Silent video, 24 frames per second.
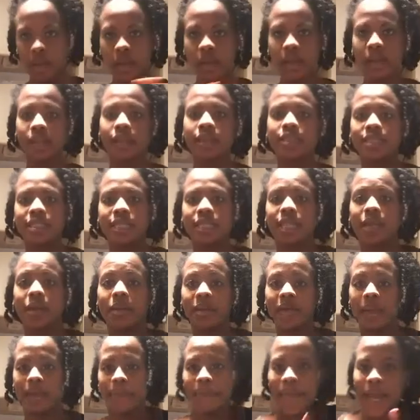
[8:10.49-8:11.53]
coconuts and then
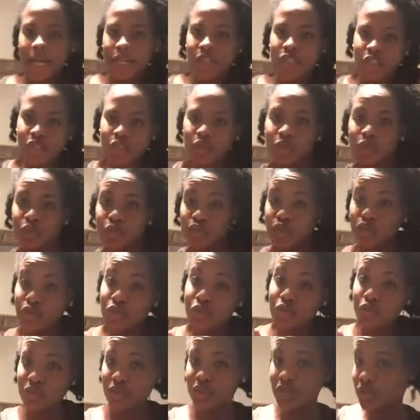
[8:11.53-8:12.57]
I'll get back to you
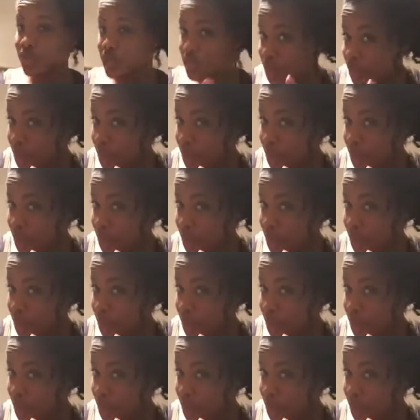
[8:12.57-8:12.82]
soon. So